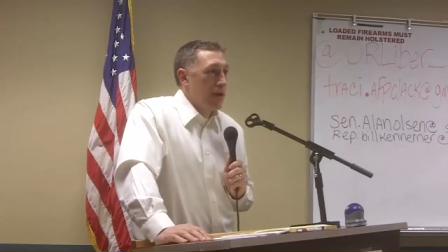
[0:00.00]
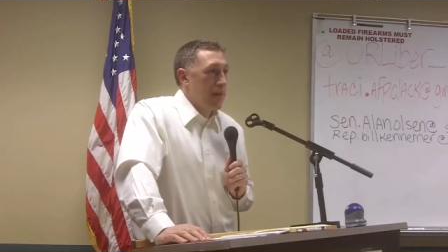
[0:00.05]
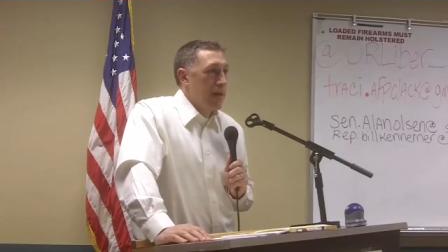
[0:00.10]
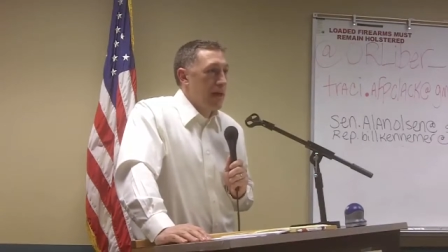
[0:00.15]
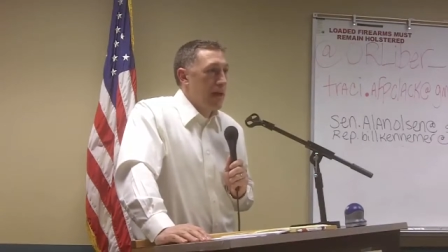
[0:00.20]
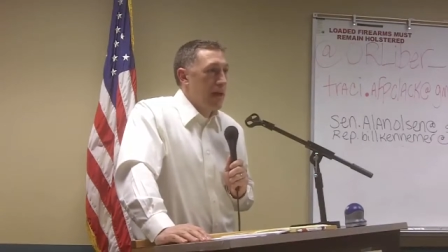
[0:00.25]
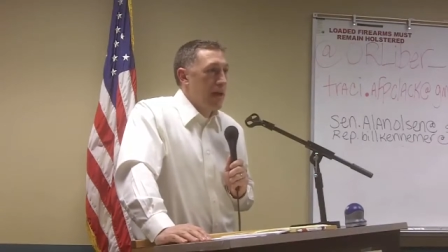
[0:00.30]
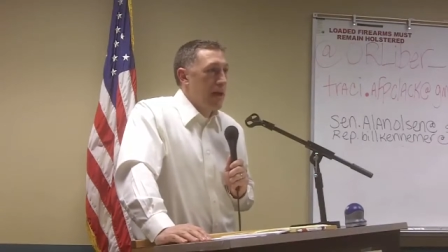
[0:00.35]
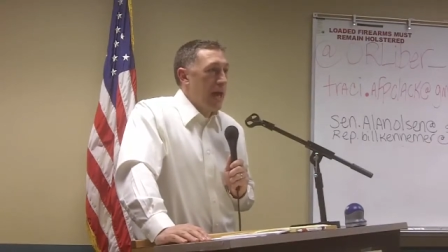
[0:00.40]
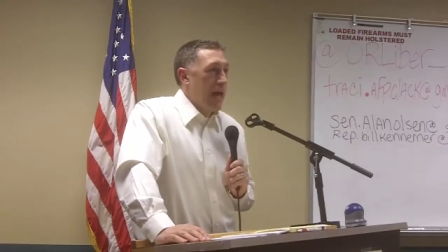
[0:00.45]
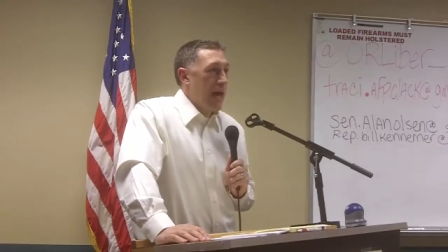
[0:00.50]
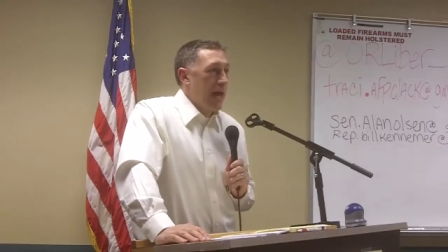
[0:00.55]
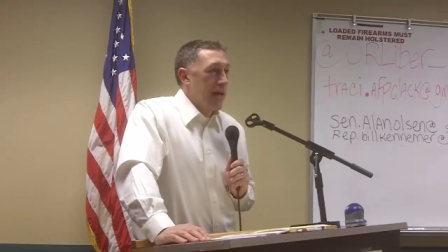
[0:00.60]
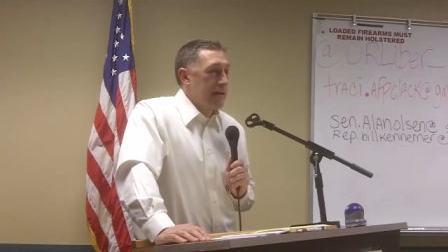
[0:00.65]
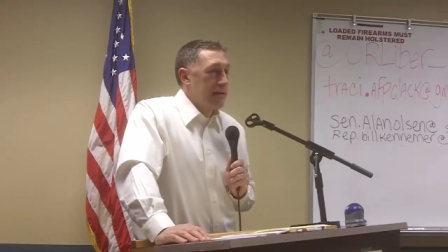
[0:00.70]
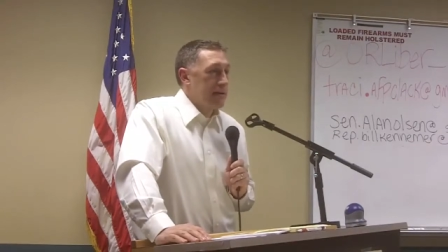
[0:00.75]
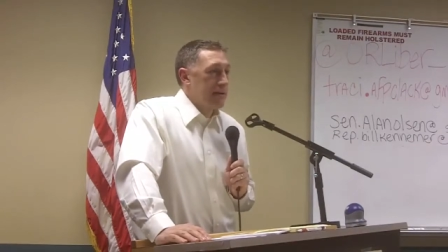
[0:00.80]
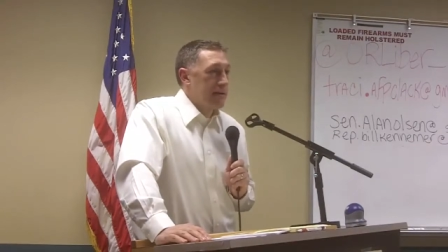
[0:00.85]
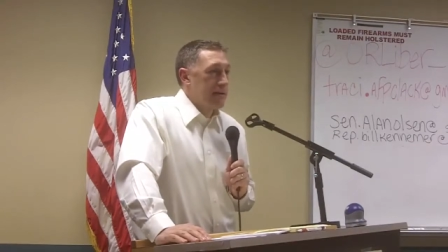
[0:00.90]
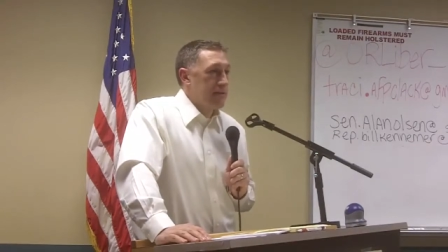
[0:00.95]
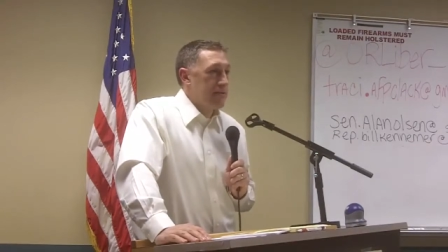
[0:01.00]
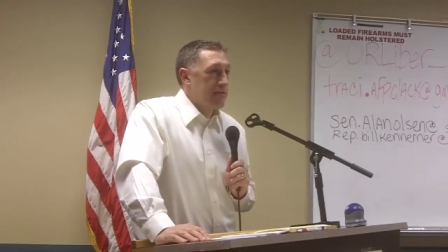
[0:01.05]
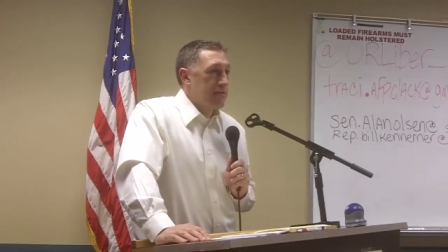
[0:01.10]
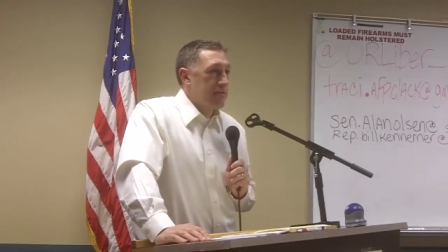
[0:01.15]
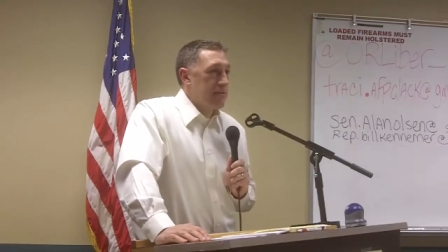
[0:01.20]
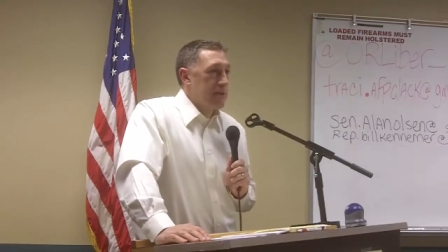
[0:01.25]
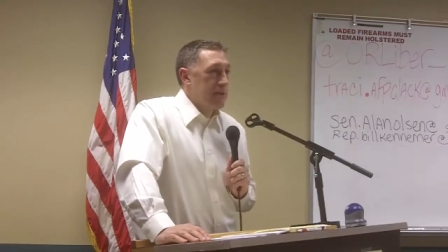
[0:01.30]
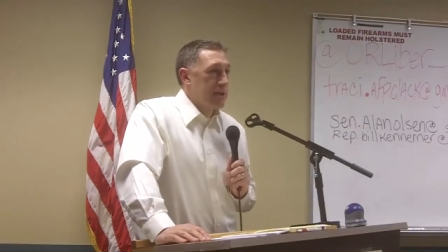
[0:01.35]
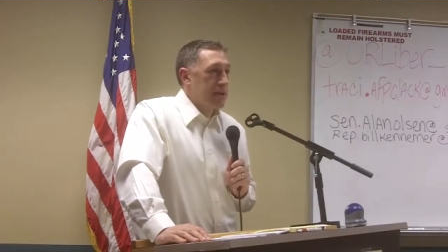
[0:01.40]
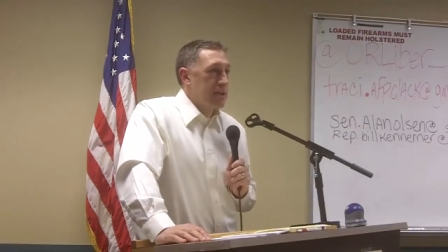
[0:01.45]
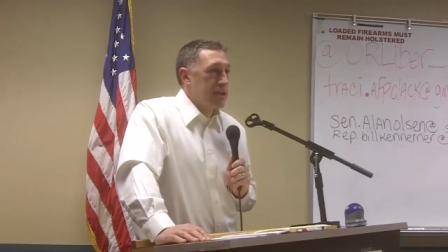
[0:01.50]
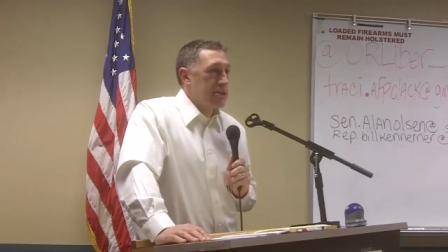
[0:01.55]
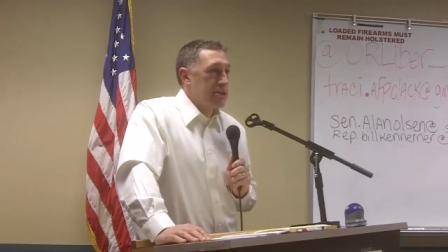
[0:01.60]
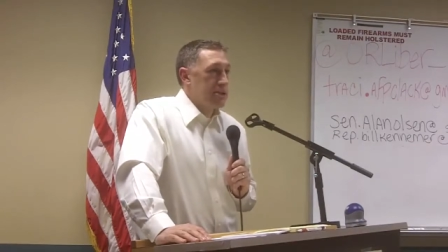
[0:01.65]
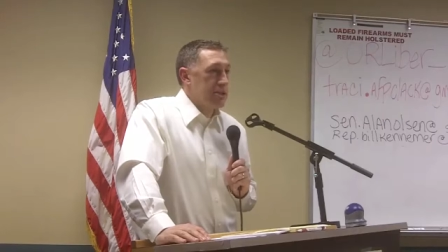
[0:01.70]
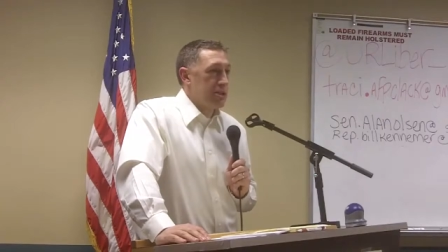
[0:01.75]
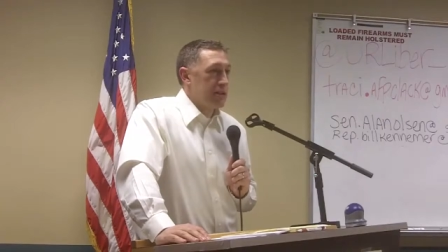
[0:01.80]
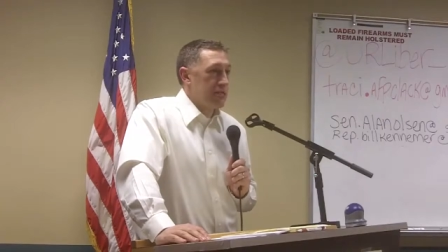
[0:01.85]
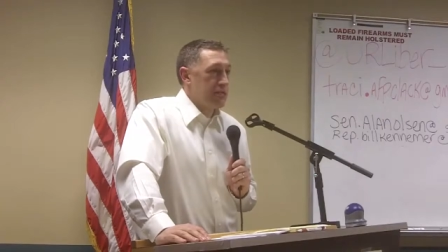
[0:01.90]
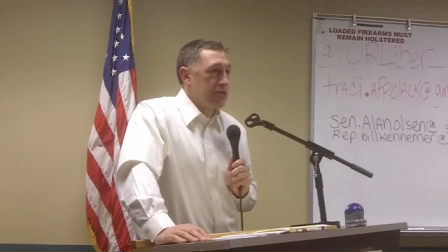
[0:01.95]
that are active
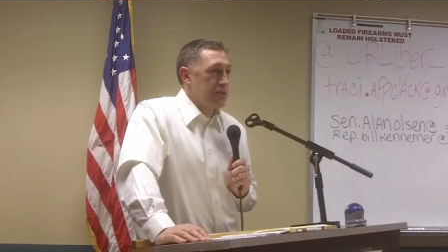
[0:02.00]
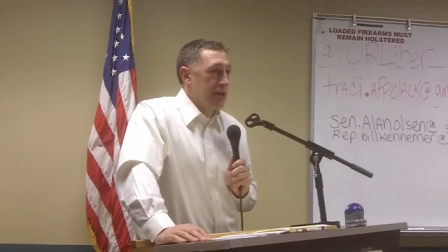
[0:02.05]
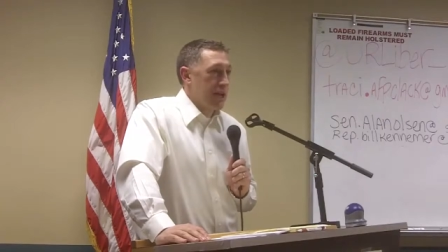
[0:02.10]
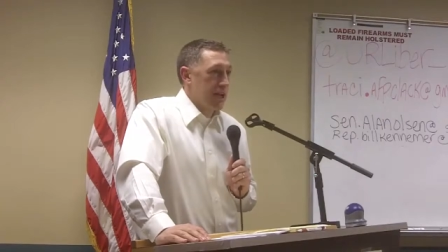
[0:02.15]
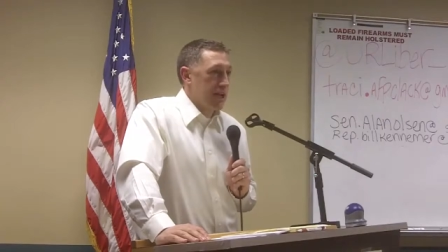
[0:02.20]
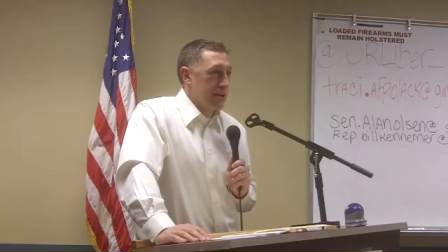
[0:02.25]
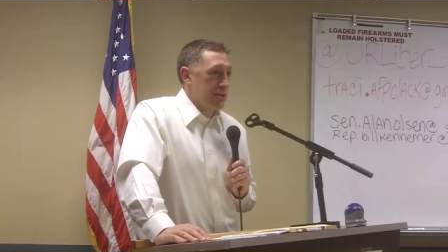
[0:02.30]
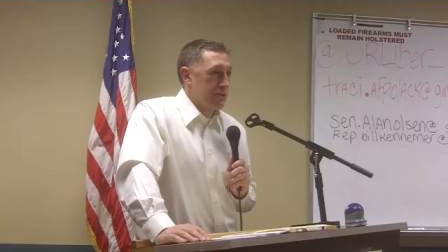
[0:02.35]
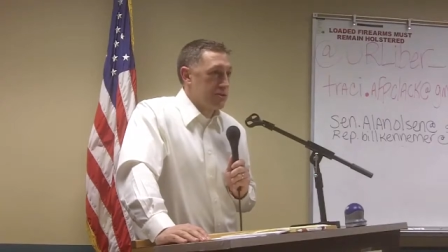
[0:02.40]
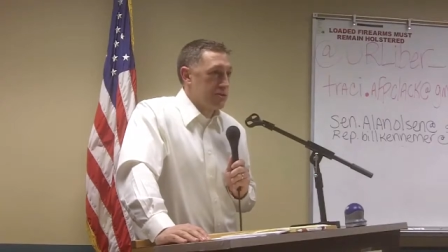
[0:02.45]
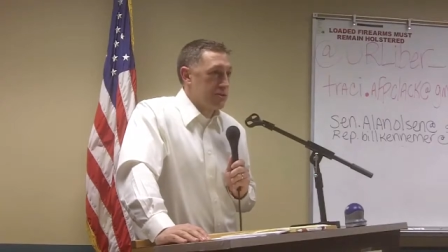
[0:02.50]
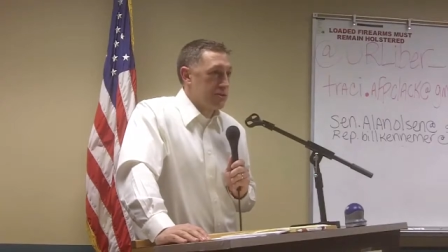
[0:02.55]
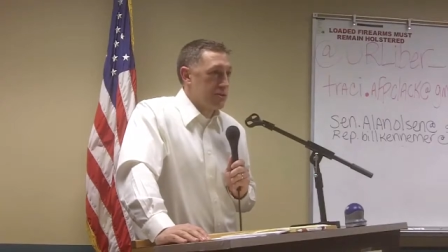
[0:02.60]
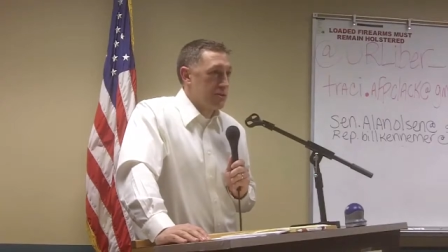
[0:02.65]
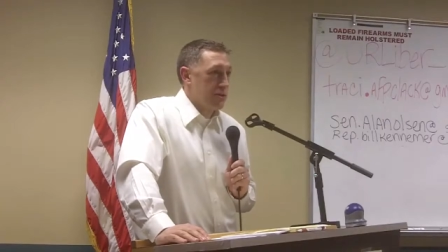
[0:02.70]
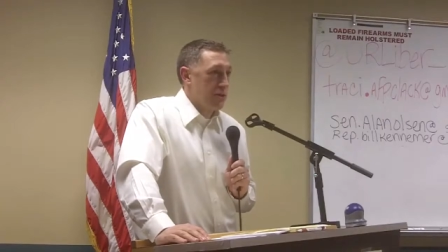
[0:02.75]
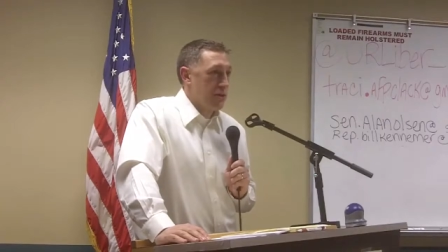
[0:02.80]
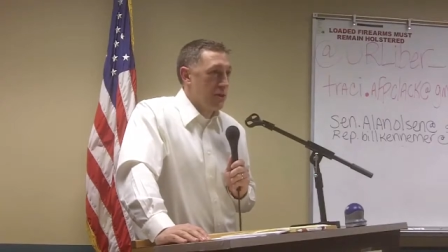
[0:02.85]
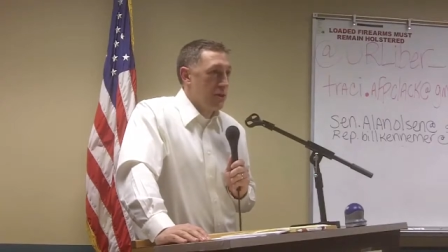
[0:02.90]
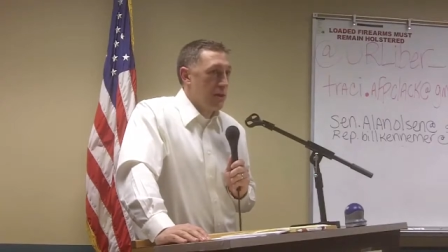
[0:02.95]
initiative signers